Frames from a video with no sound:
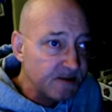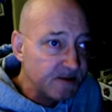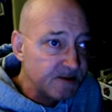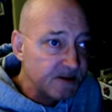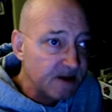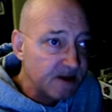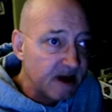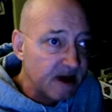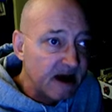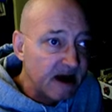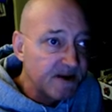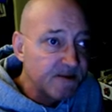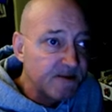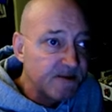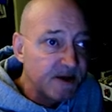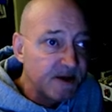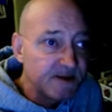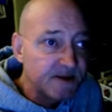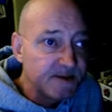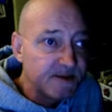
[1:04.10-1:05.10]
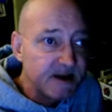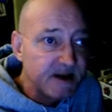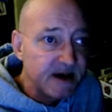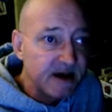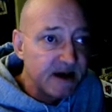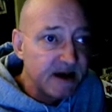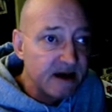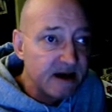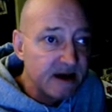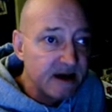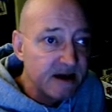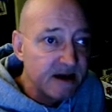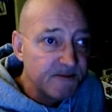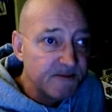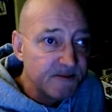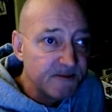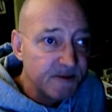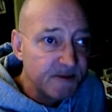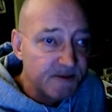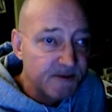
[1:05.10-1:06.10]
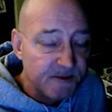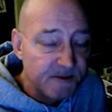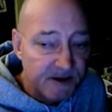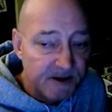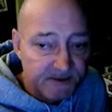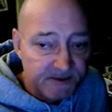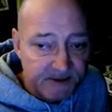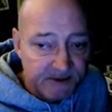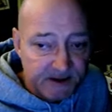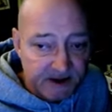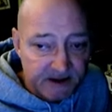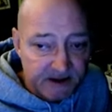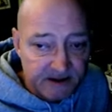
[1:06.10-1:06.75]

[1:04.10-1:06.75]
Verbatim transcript: a last frost date and a first frost date.